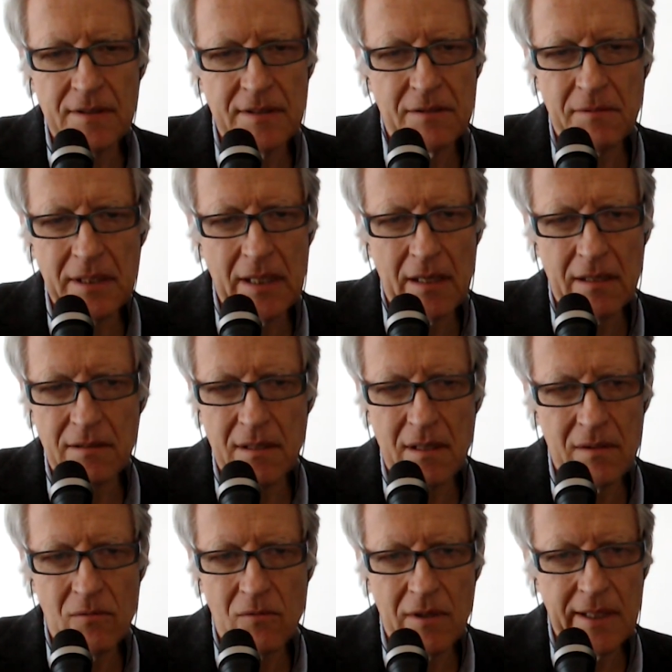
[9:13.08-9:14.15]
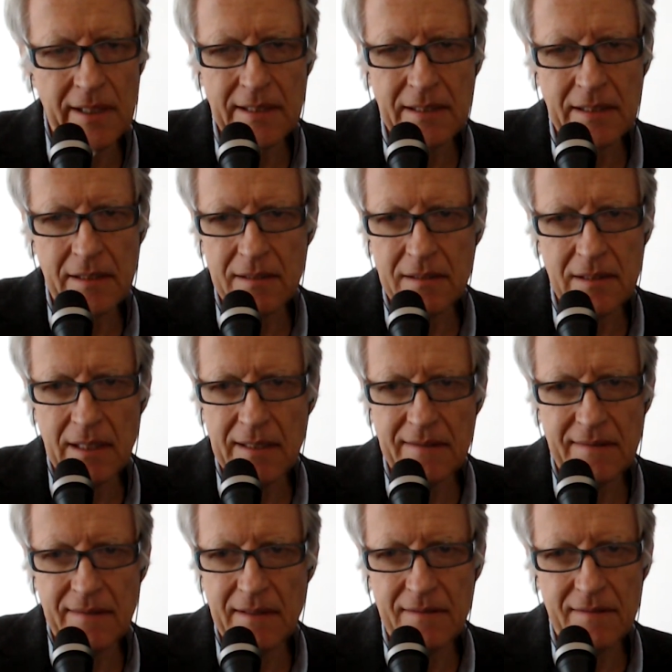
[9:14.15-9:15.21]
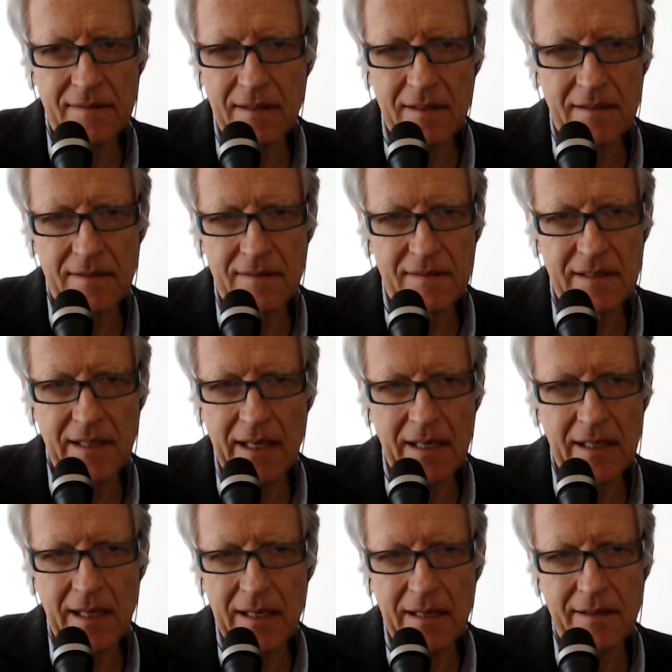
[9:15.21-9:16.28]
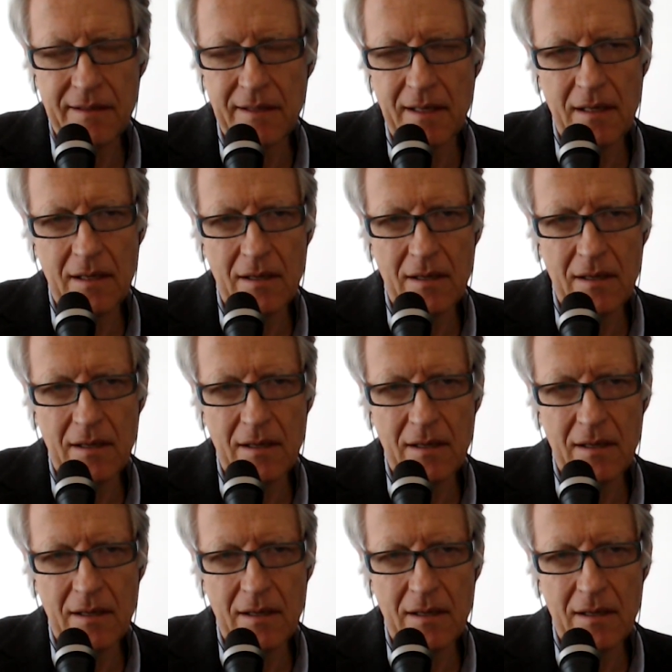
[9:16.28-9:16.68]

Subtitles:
far as we know, no white has taken anything.